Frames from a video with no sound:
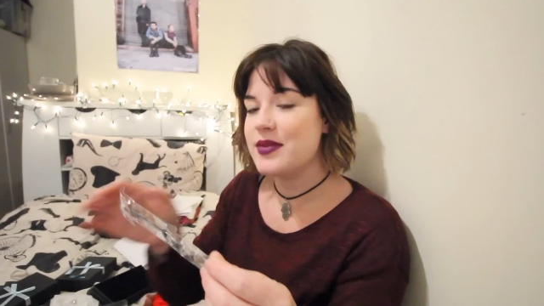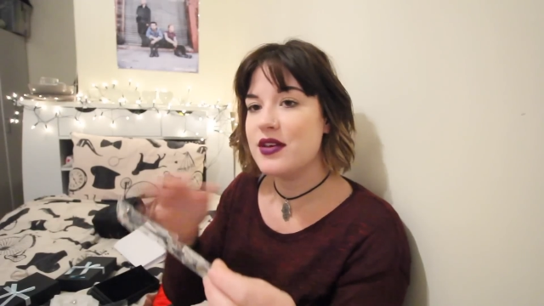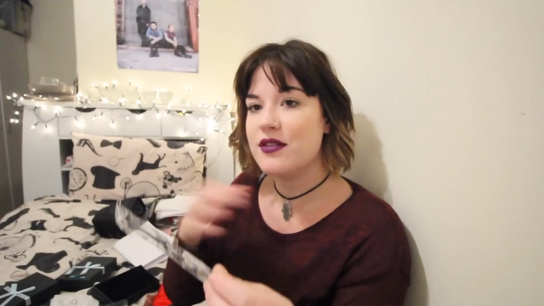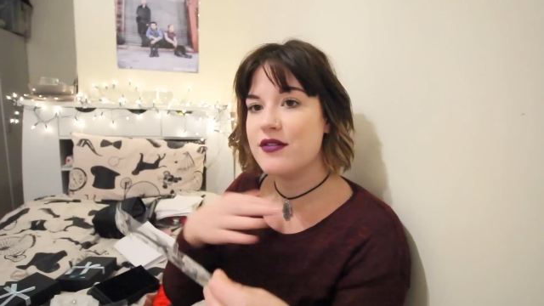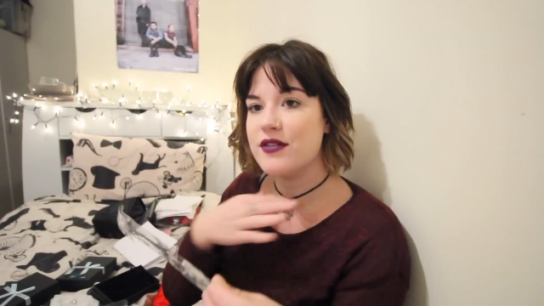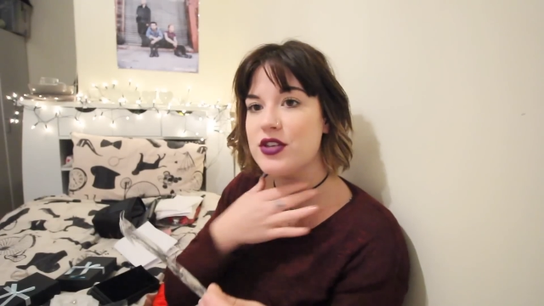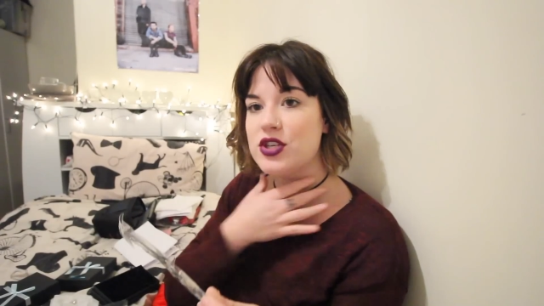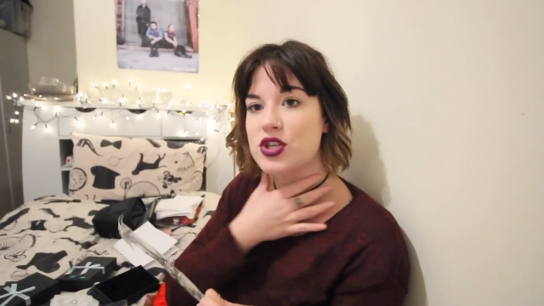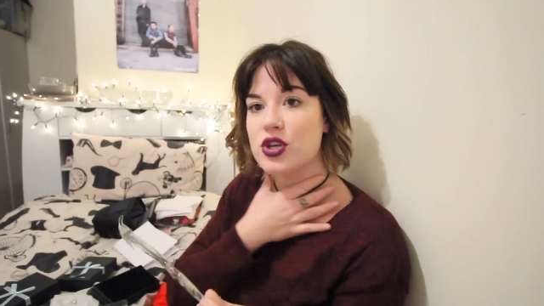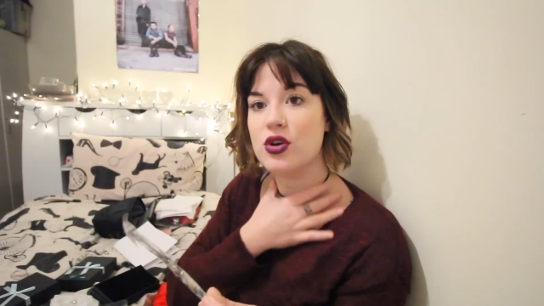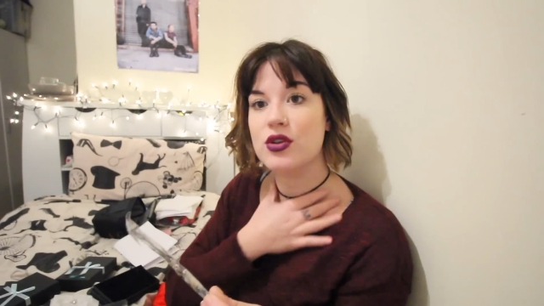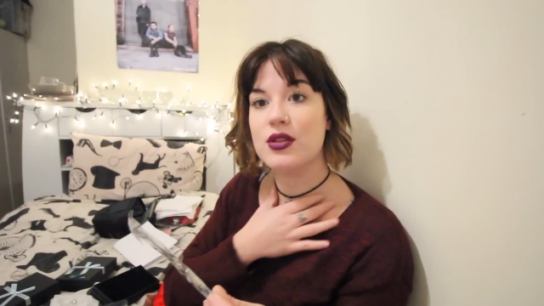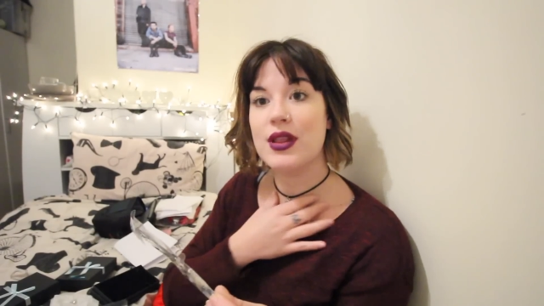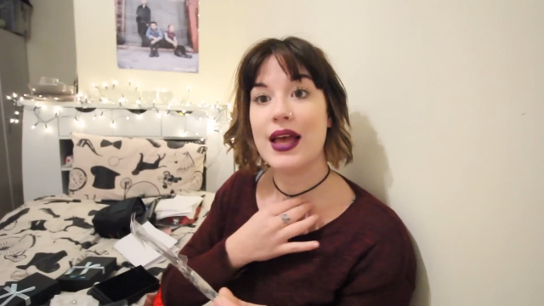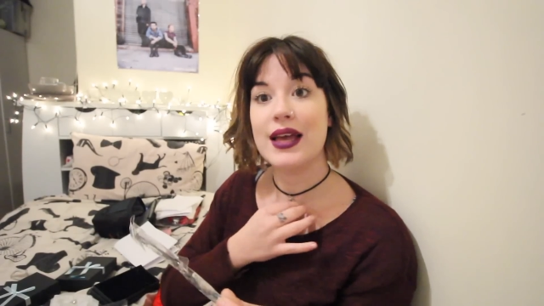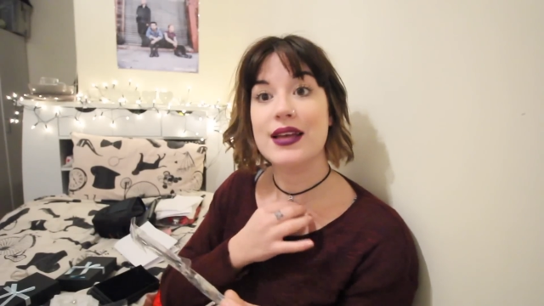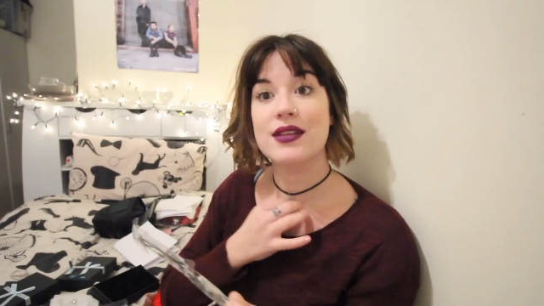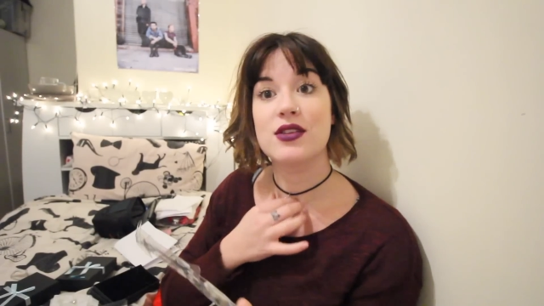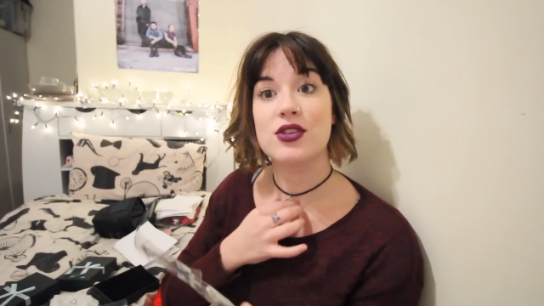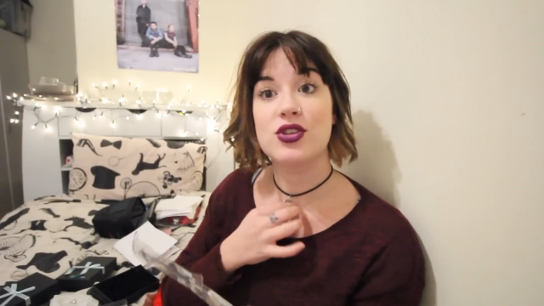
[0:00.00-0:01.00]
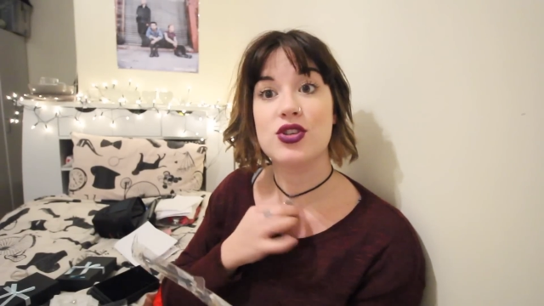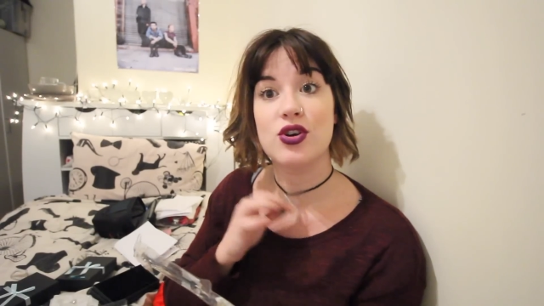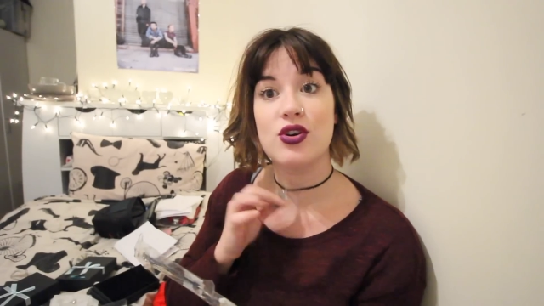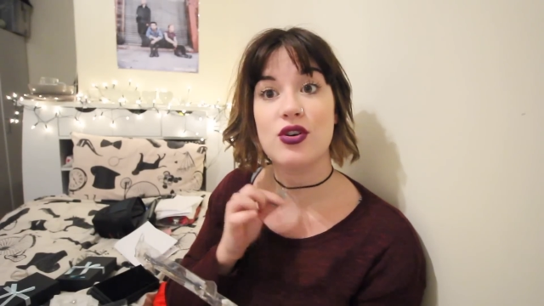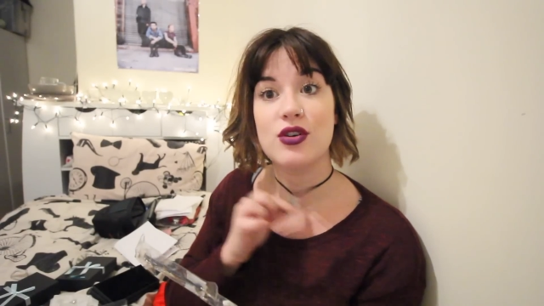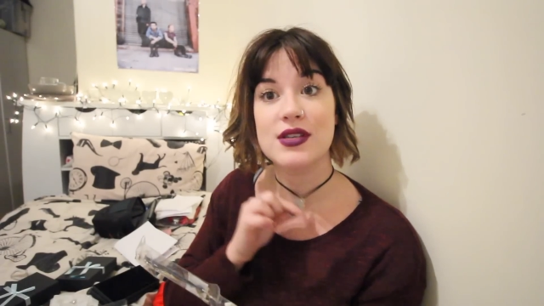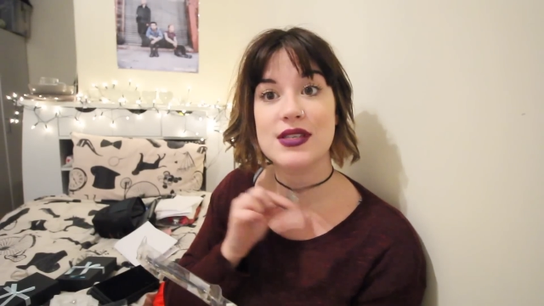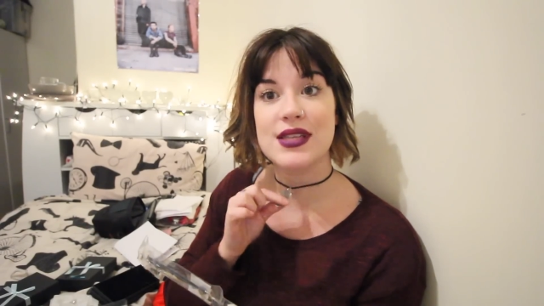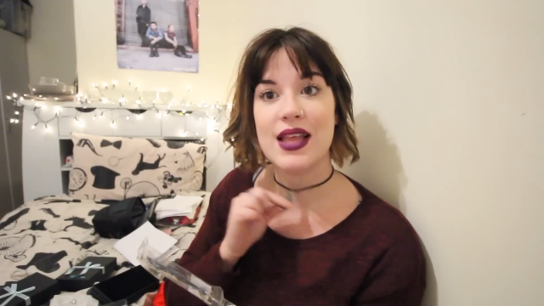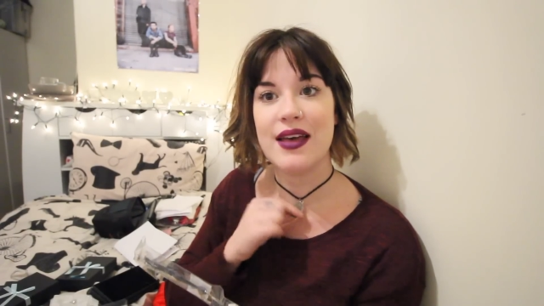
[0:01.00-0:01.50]
me of a choker's like
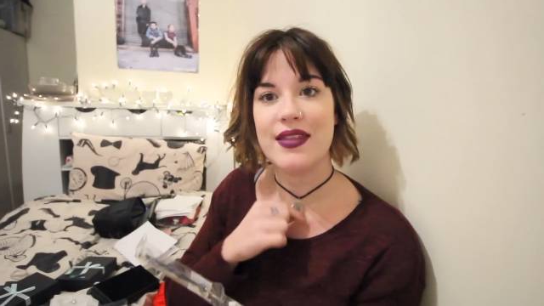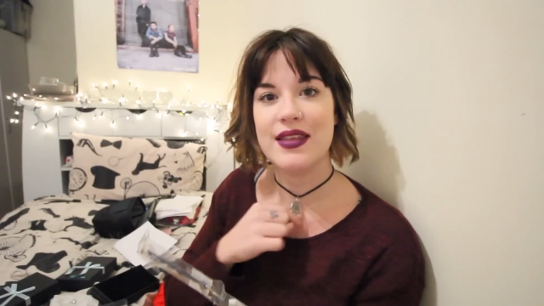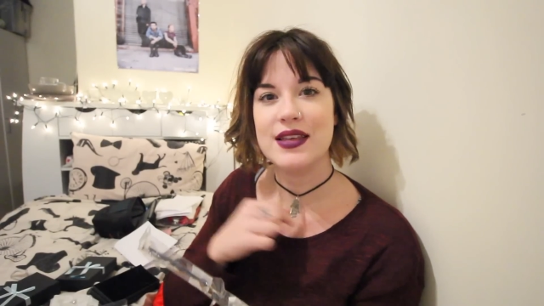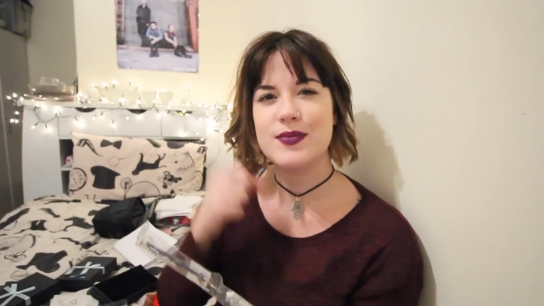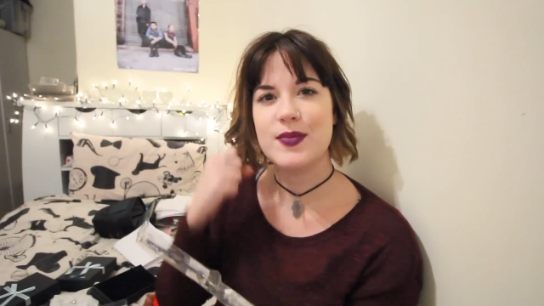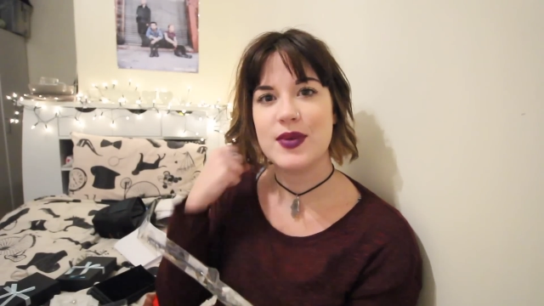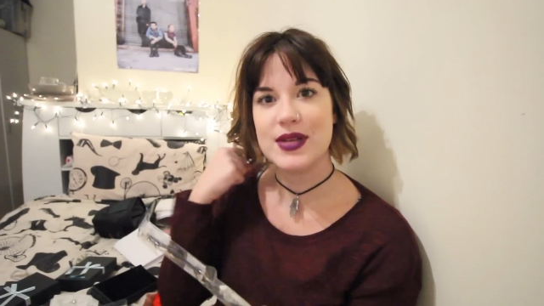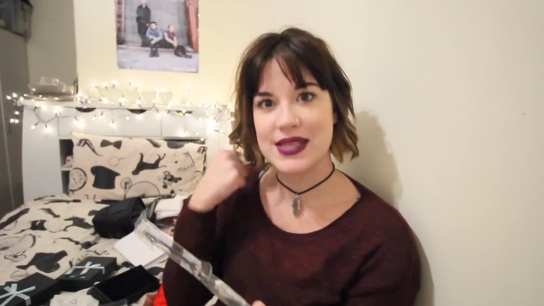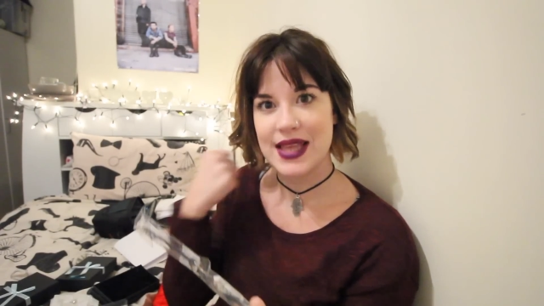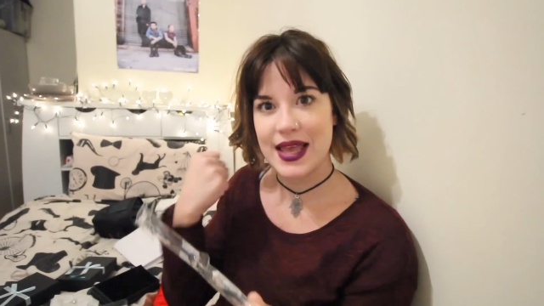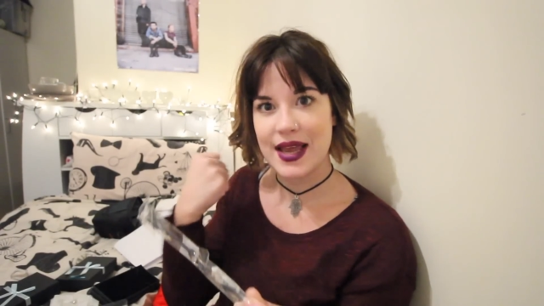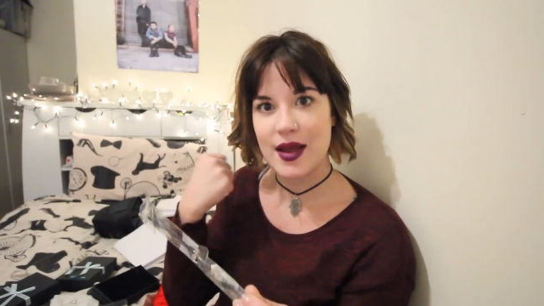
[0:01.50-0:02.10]
this, but it's